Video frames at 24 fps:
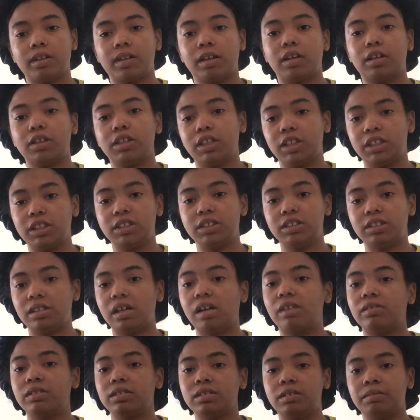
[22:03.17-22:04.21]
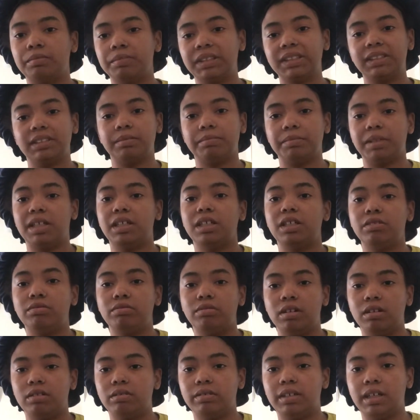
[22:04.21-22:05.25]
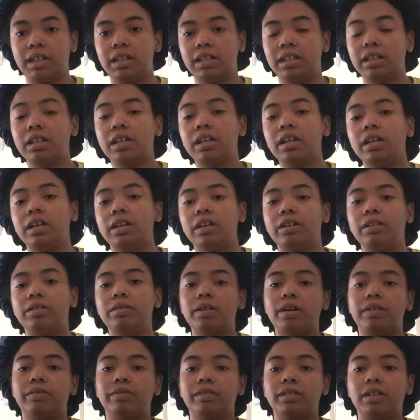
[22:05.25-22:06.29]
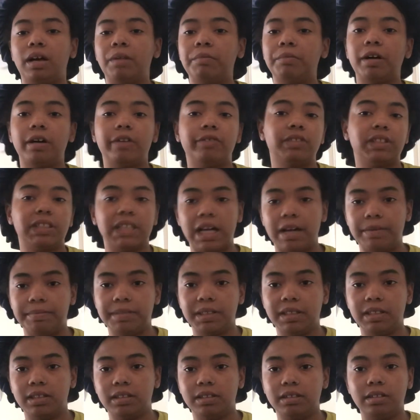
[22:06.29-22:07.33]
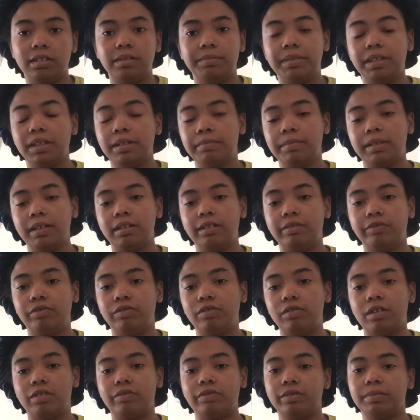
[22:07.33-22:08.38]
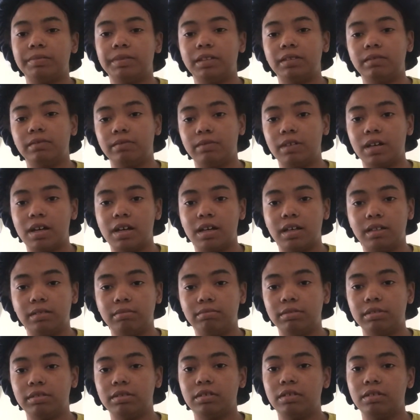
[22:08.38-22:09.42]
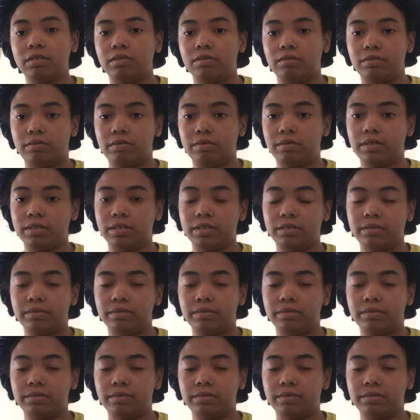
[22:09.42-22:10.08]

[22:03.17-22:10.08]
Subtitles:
That it's always gonna be somebody you know. Like I'm off topic a little bit, but if you ever been robbed or